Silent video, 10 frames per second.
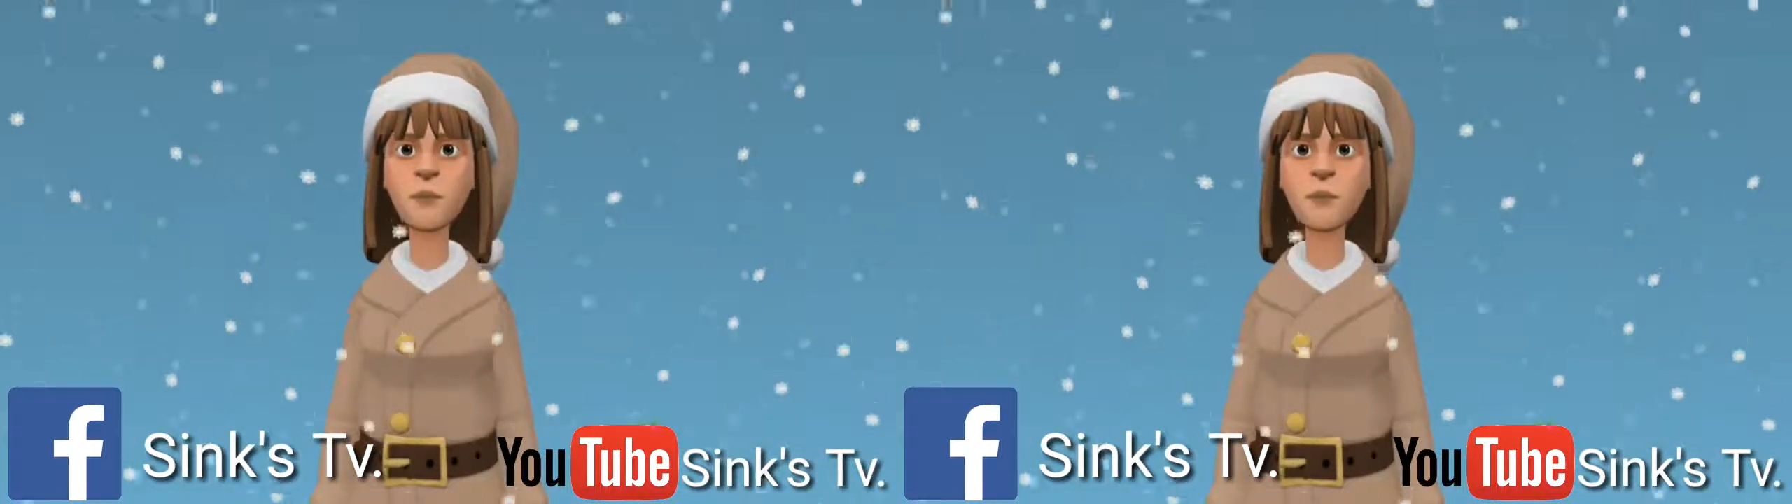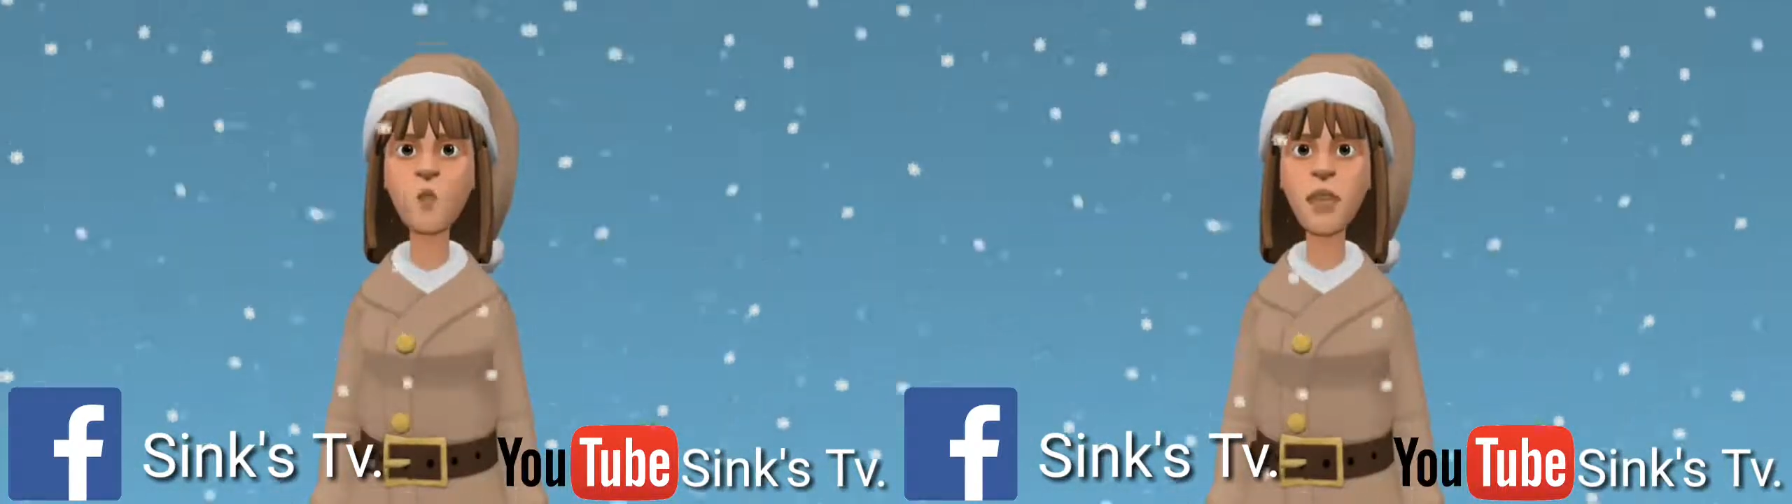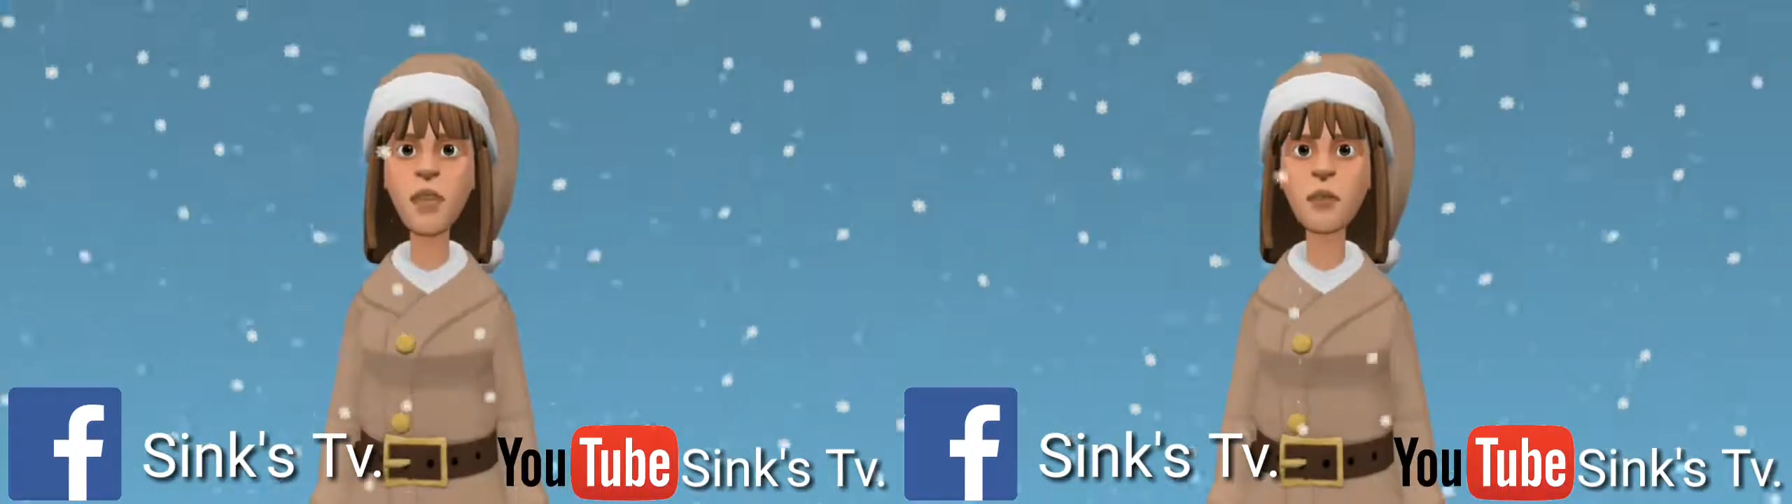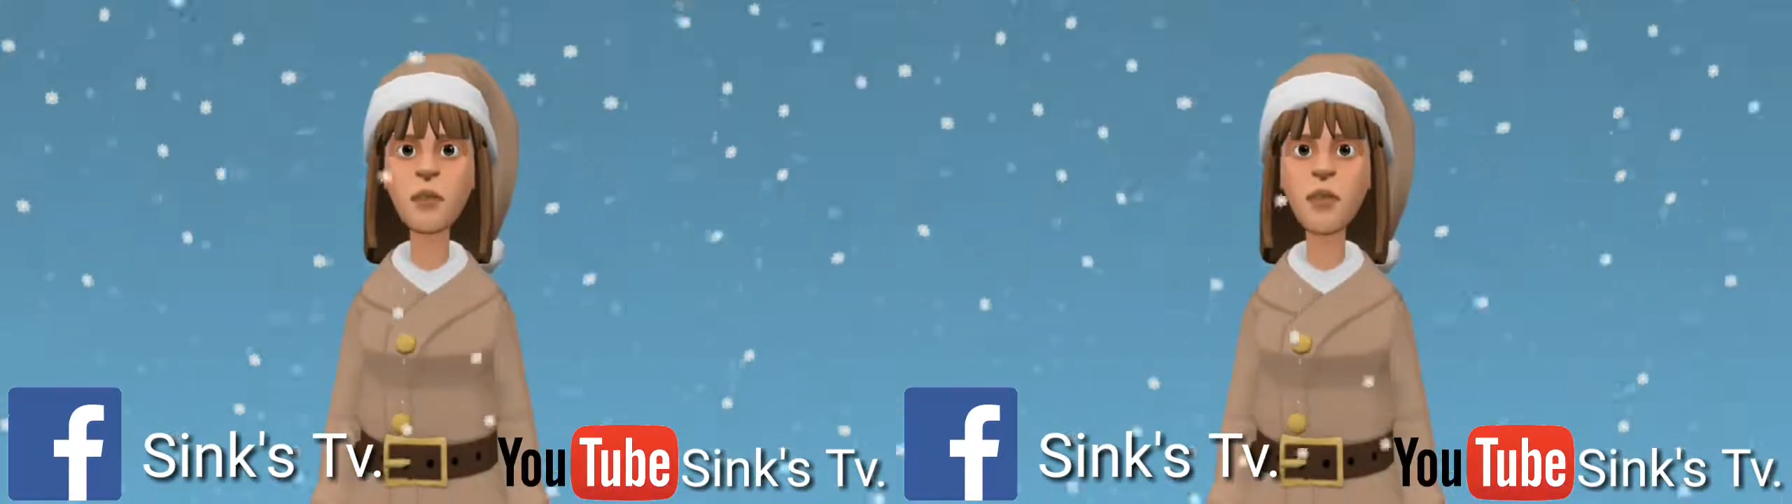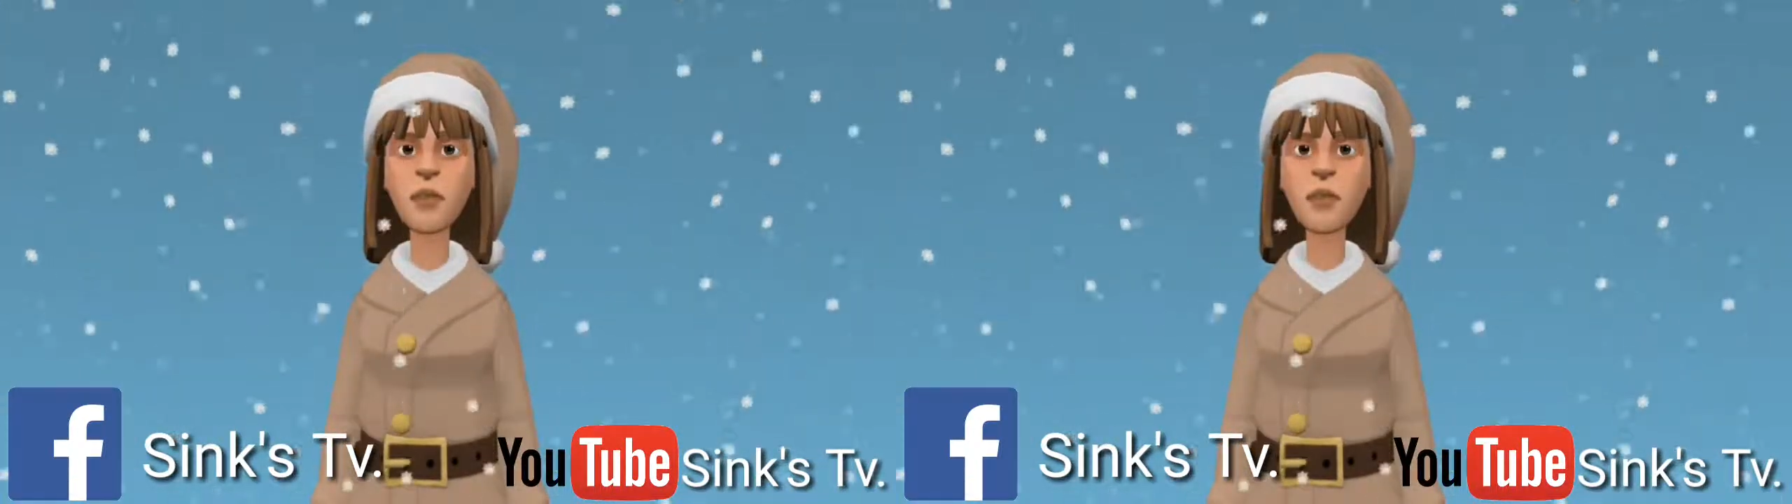Wishing a
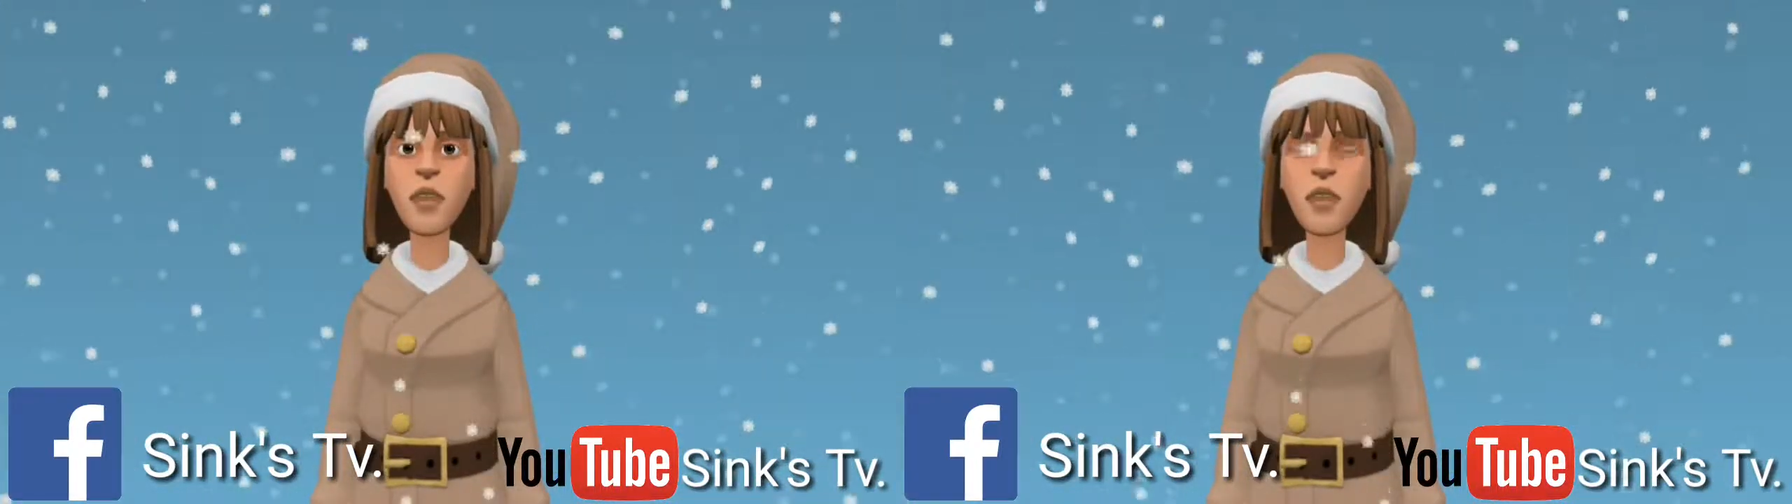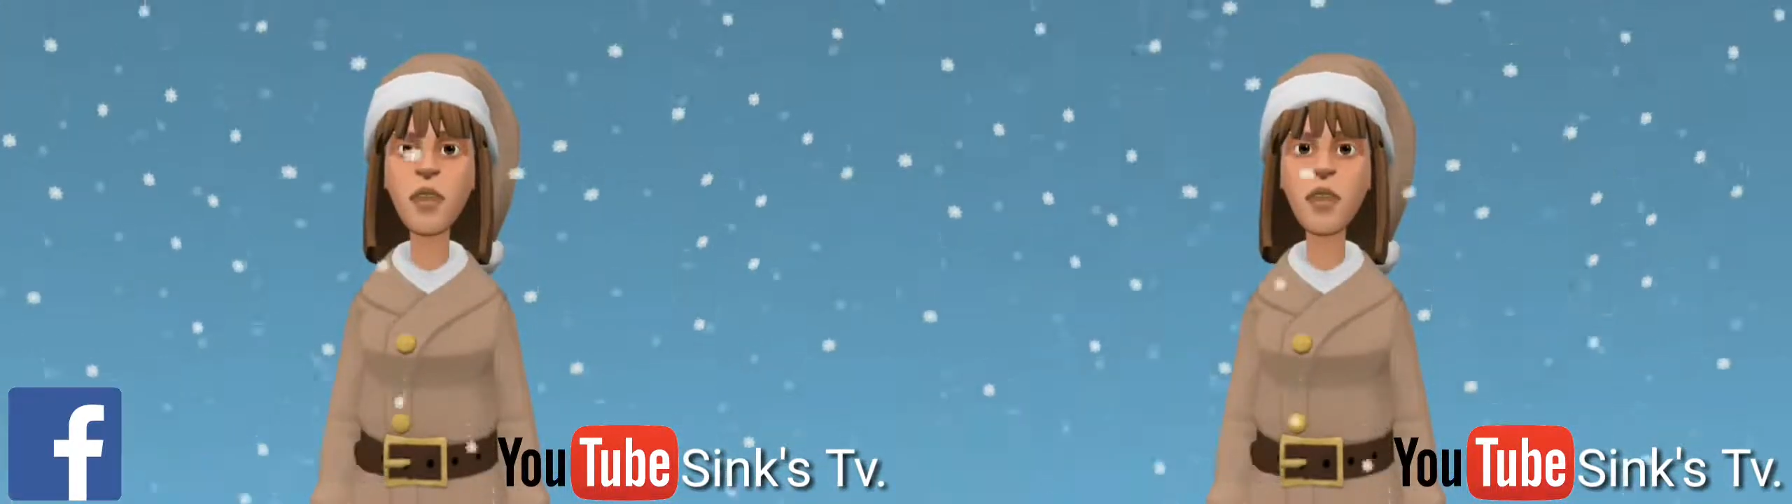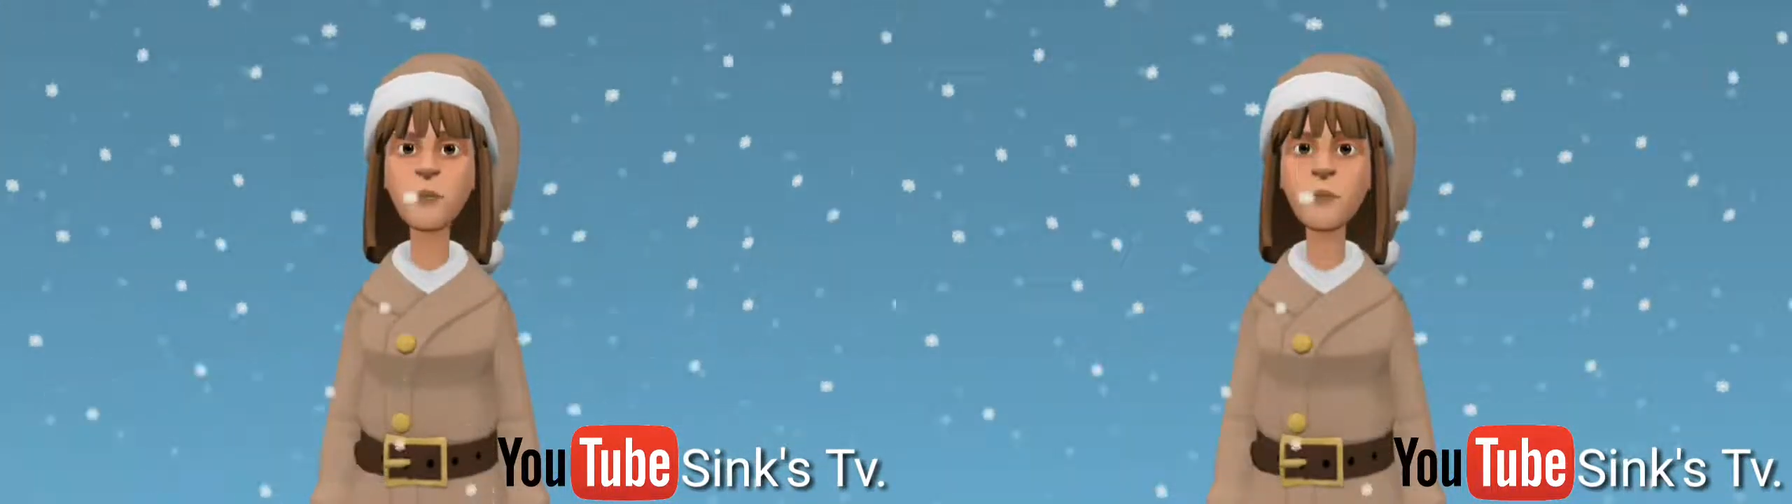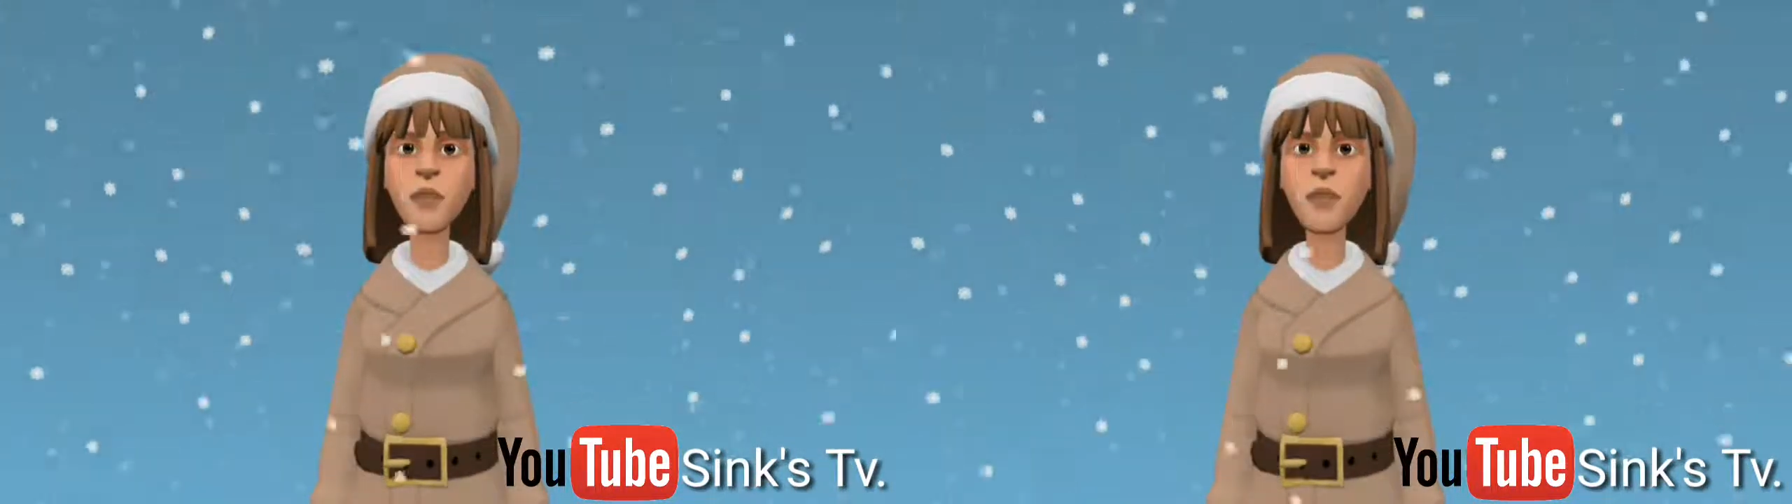blessed Christmas